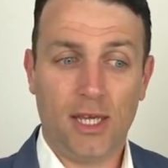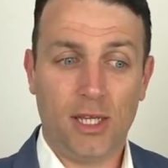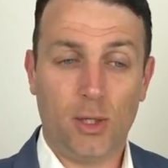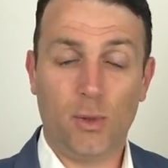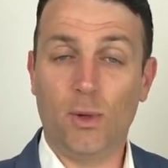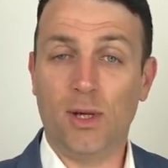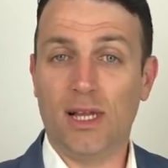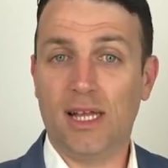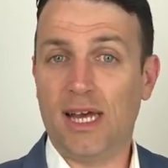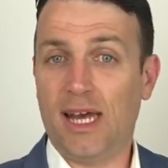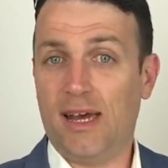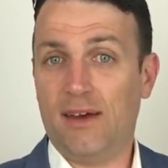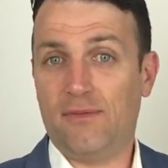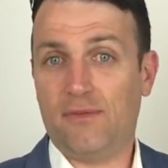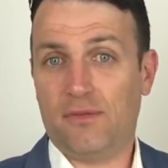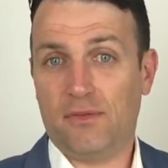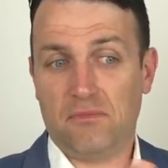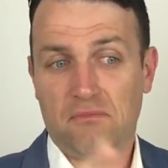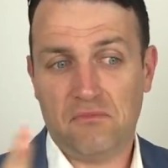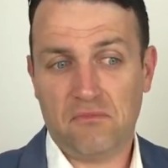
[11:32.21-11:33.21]
you will
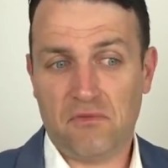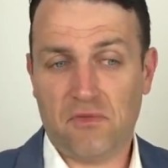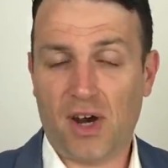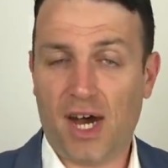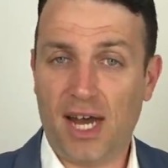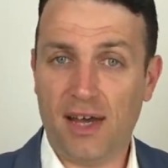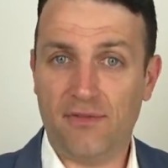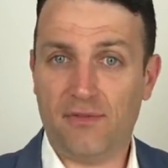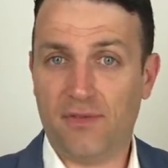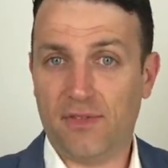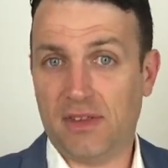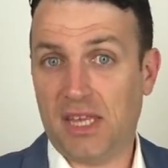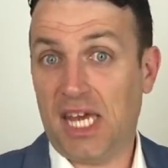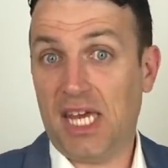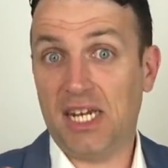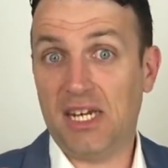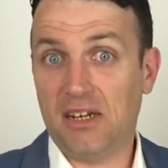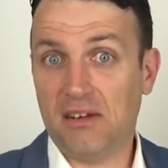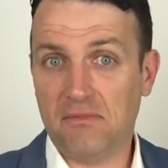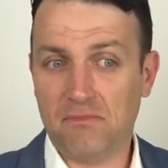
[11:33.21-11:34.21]
have five,
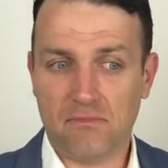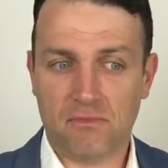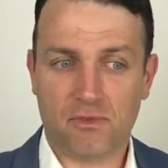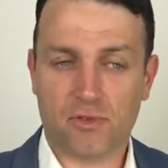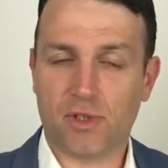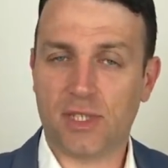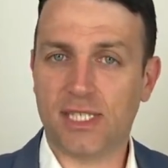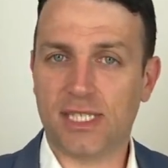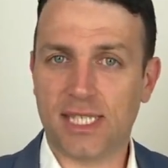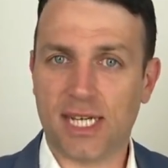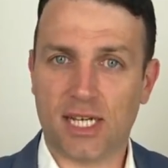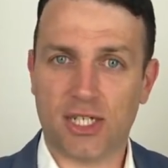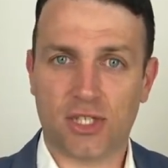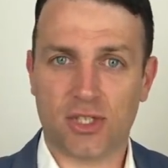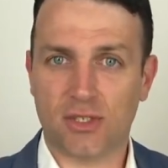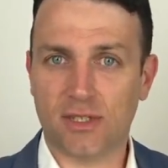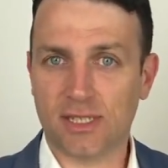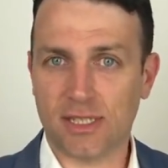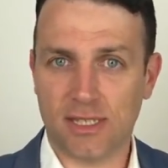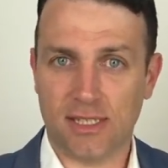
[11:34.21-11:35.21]
ten
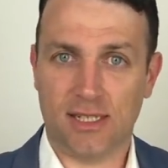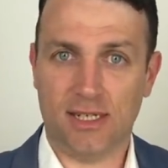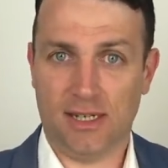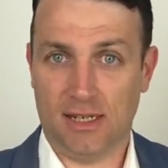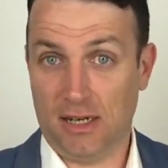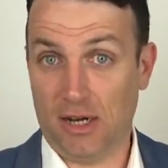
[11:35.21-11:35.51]
transactions